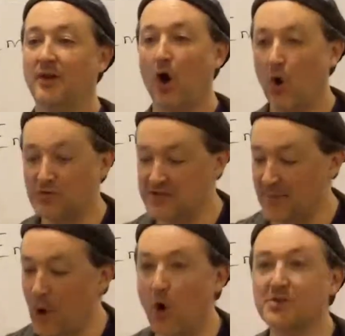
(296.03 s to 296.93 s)
whole
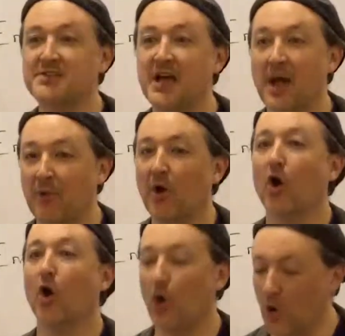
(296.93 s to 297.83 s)
step, whole step,
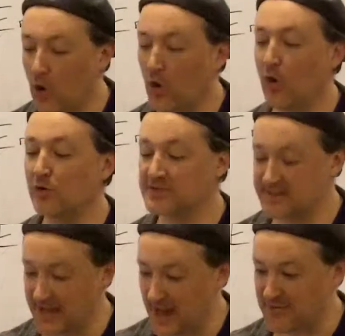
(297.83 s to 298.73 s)
whole
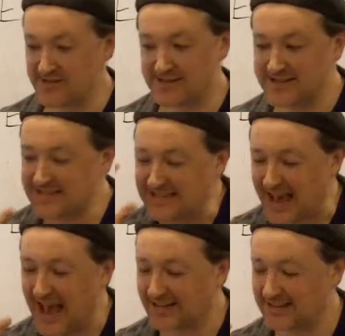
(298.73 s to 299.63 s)
step. That's
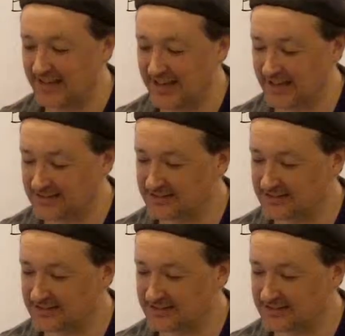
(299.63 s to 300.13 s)
exactly it.